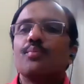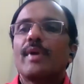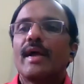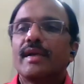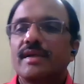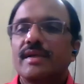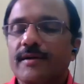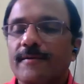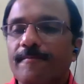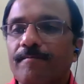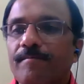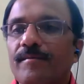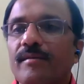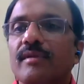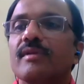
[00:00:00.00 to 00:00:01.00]
plant
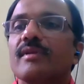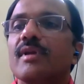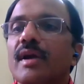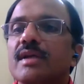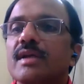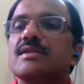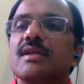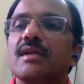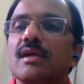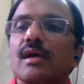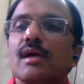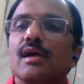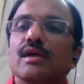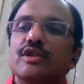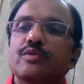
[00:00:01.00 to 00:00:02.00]
that is in
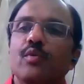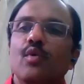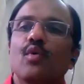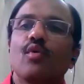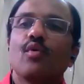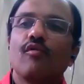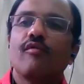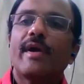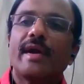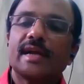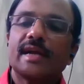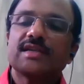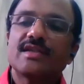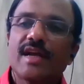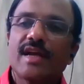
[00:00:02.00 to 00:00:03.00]
sporophytic
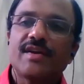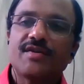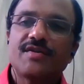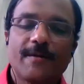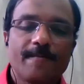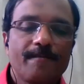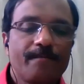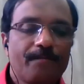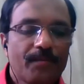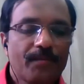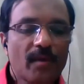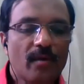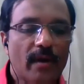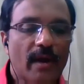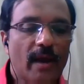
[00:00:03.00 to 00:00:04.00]
stage.
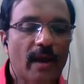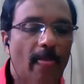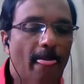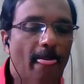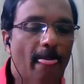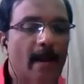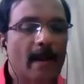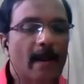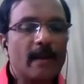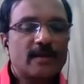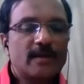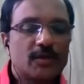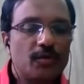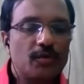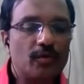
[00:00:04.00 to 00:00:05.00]
Okay.
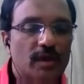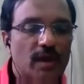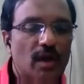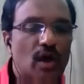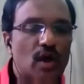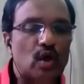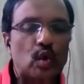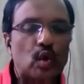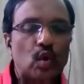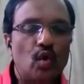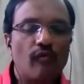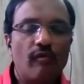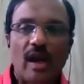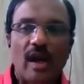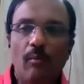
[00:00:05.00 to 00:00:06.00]
So there are two
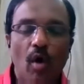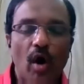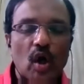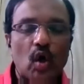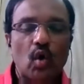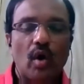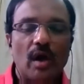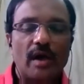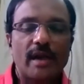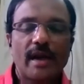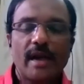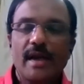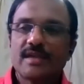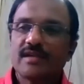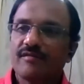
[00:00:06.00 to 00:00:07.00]
well-marked
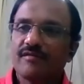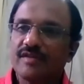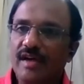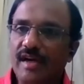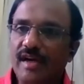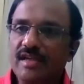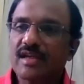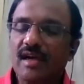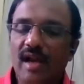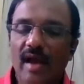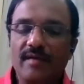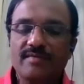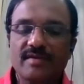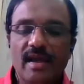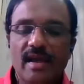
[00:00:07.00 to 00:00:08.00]
alternates of generation life
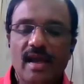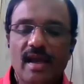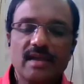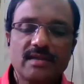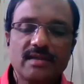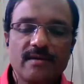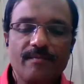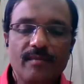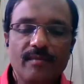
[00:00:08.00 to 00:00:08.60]
cycles